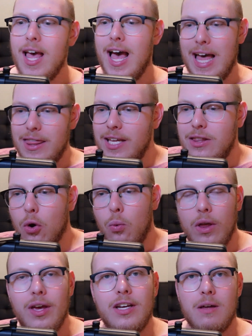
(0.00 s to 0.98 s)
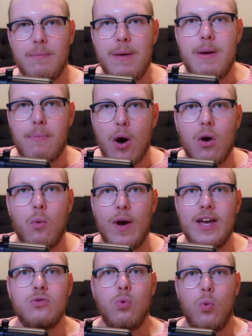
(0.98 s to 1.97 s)
I think they're willing to maybe part
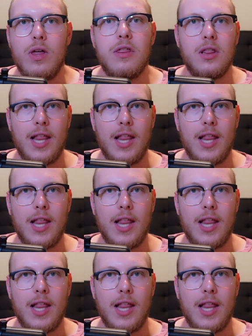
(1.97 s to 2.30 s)
ways with